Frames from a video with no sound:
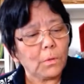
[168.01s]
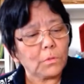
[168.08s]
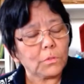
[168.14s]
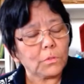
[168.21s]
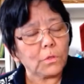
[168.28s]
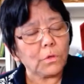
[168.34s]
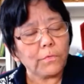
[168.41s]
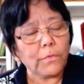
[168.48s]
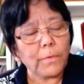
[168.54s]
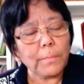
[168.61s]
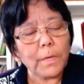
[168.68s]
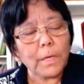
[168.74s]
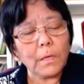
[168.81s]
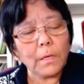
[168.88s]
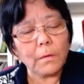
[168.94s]
So from
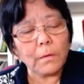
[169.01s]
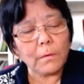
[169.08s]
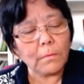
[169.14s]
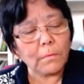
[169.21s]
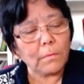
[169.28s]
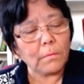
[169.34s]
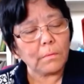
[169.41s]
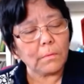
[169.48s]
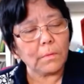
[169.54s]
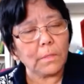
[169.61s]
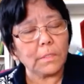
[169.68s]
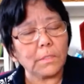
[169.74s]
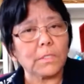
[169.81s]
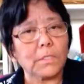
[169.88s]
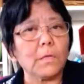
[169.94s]
here,
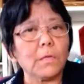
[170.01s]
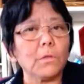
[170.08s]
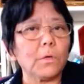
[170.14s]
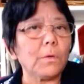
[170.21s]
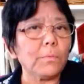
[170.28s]
let's take a look